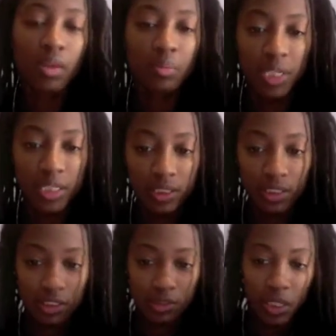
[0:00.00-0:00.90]

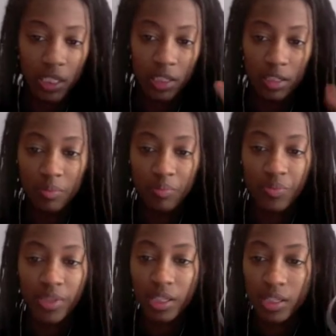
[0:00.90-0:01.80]
Boston's mom
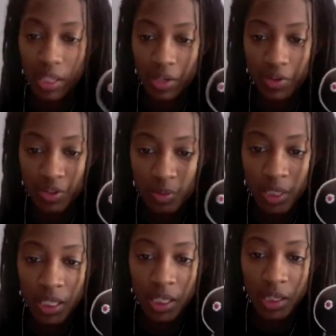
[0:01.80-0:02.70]
tells
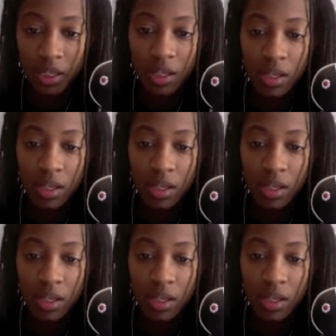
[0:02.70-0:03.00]
me,